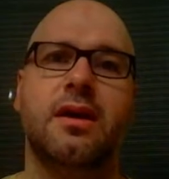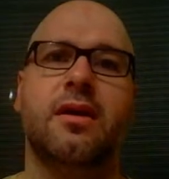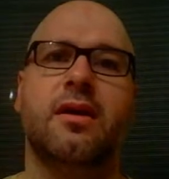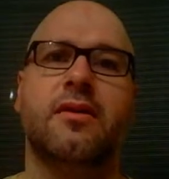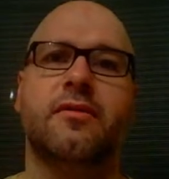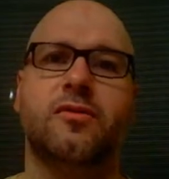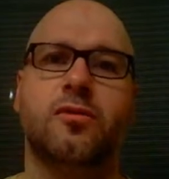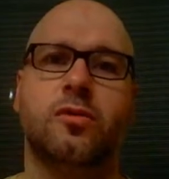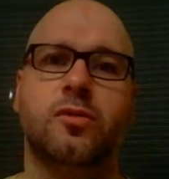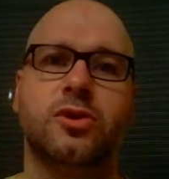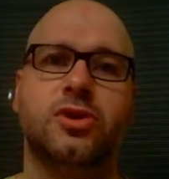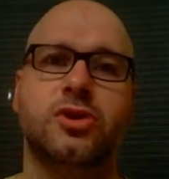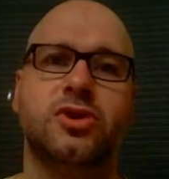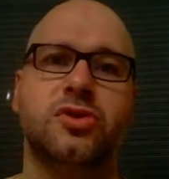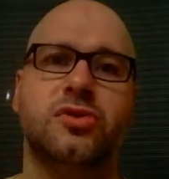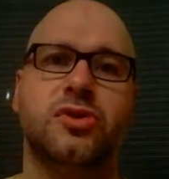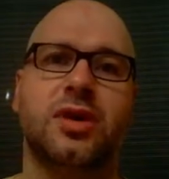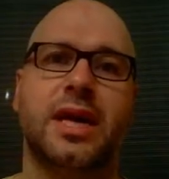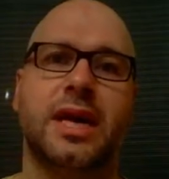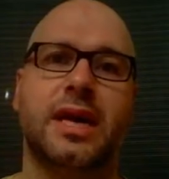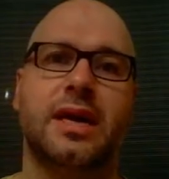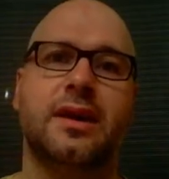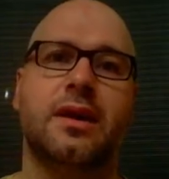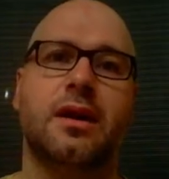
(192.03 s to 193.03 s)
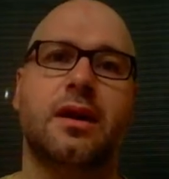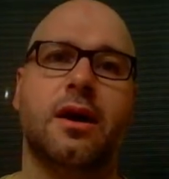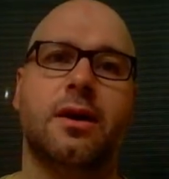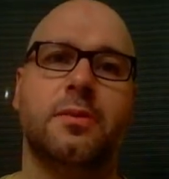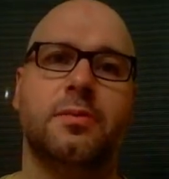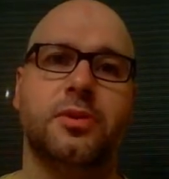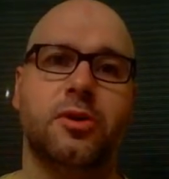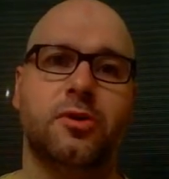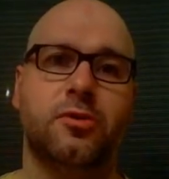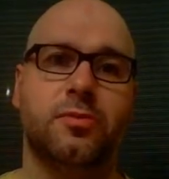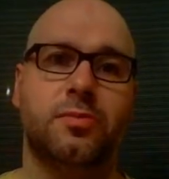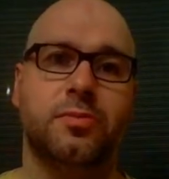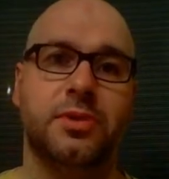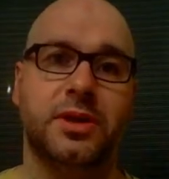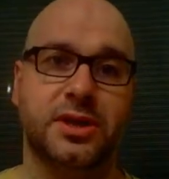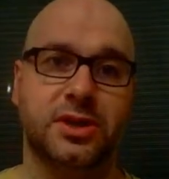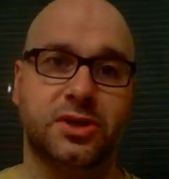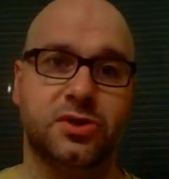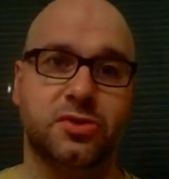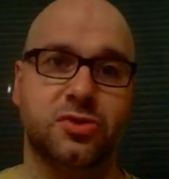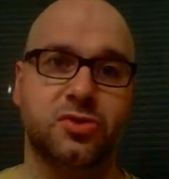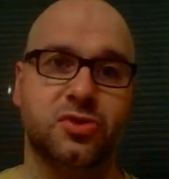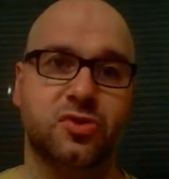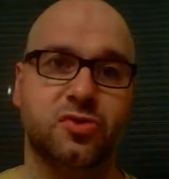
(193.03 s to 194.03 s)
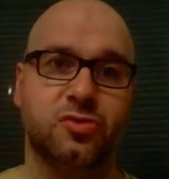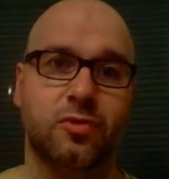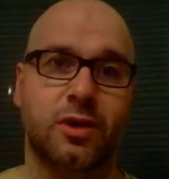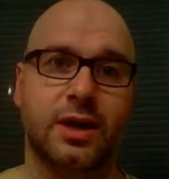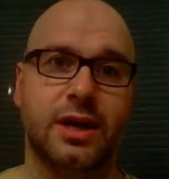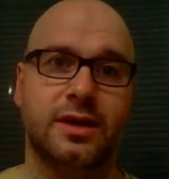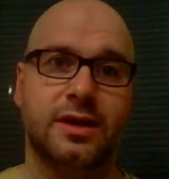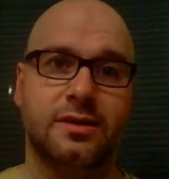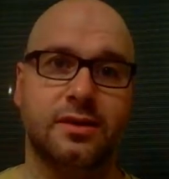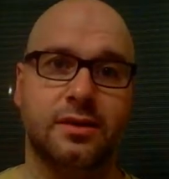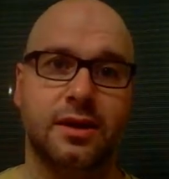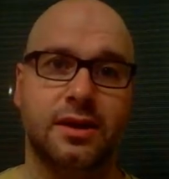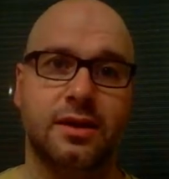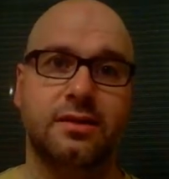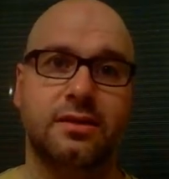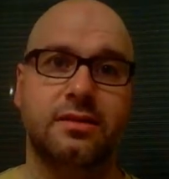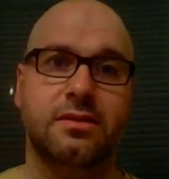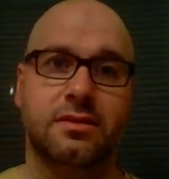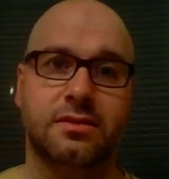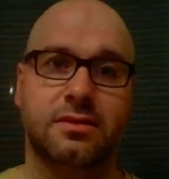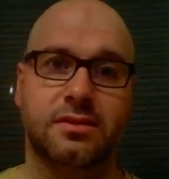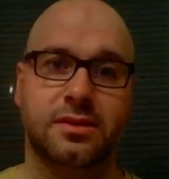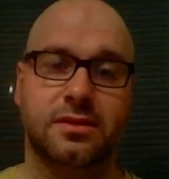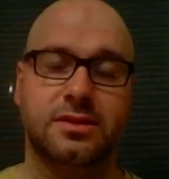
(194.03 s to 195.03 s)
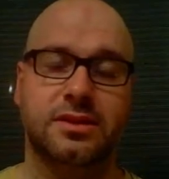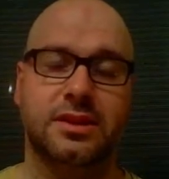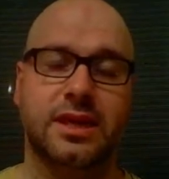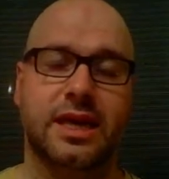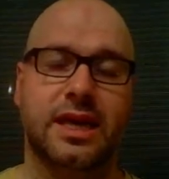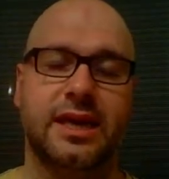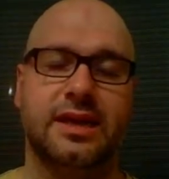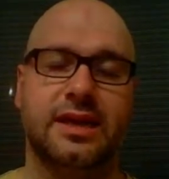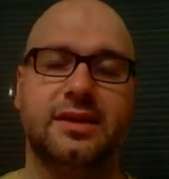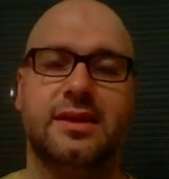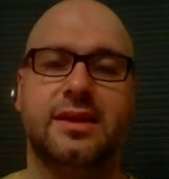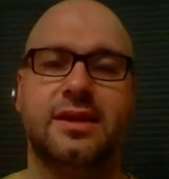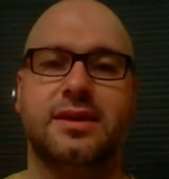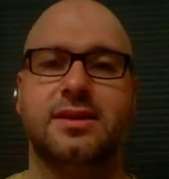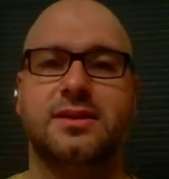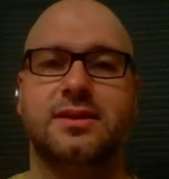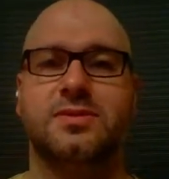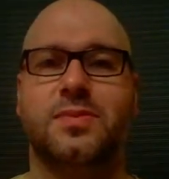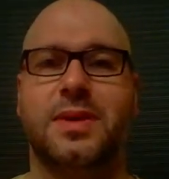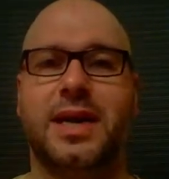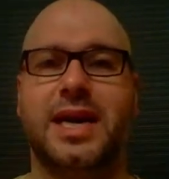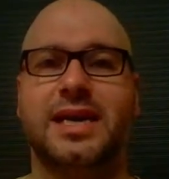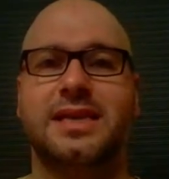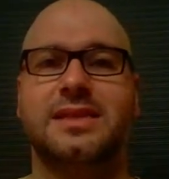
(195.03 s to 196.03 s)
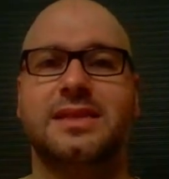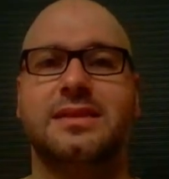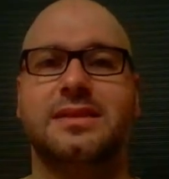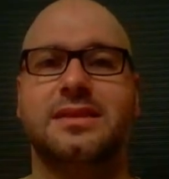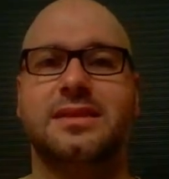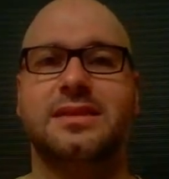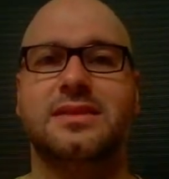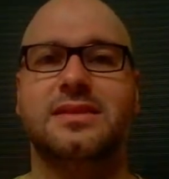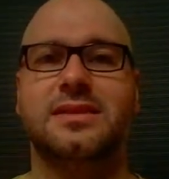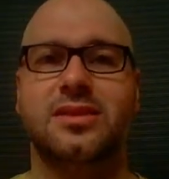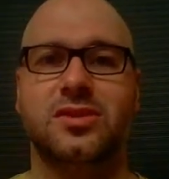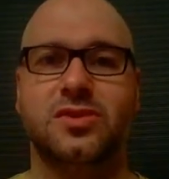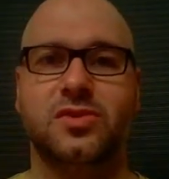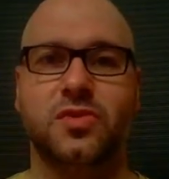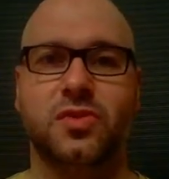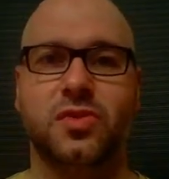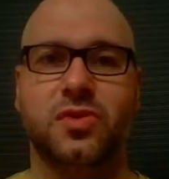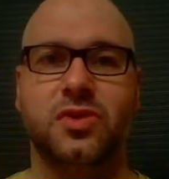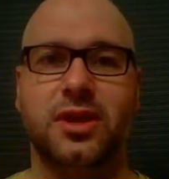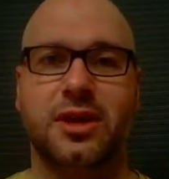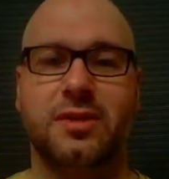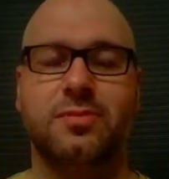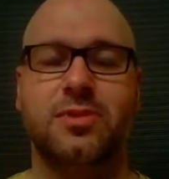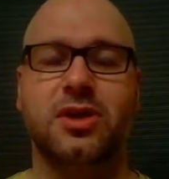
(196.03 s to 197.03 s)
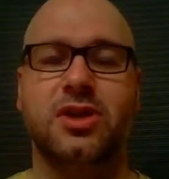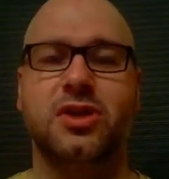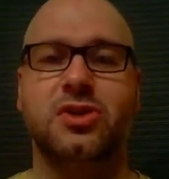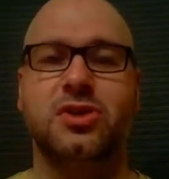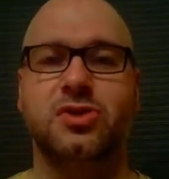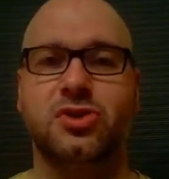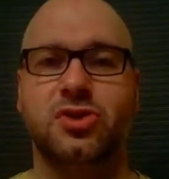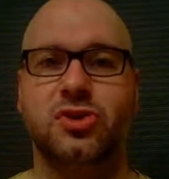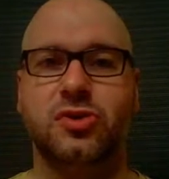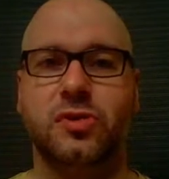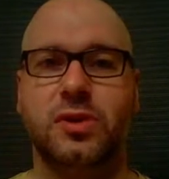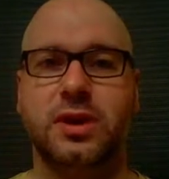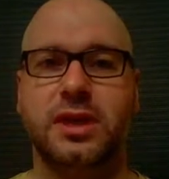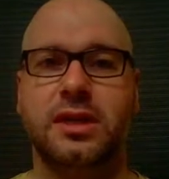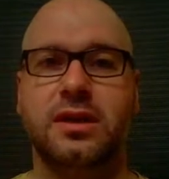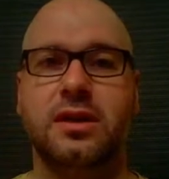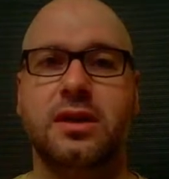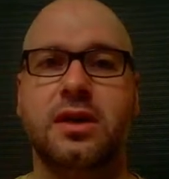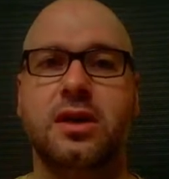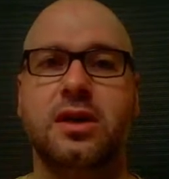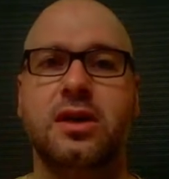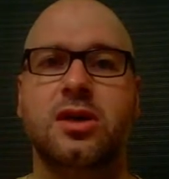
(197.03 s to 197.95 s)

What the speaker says: Of course, you can upload pictures directly that tie things back to this central theme that you're doing.